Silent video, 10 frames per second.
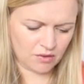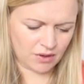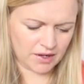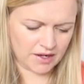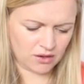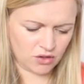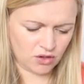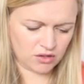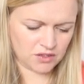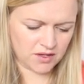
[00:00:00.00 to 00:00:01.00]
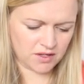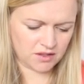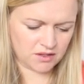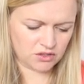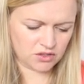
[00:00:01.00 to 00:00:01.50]
going around any corners or
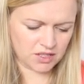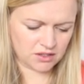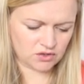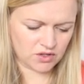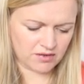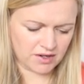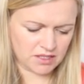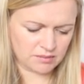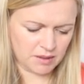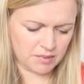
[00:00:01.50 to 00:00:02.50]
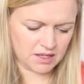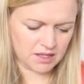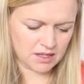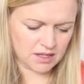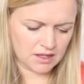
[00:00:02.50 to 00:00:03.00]
anything. It's just like straight races.
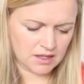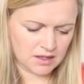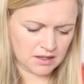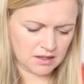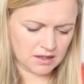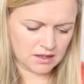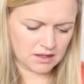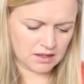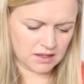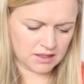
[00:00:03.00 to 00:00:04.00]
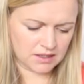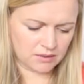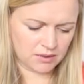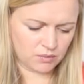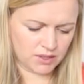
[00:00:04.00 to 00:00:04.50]
Maybe like it,
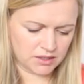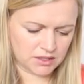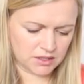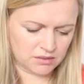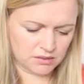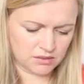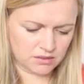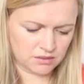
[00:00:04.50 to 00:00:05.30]
it will do.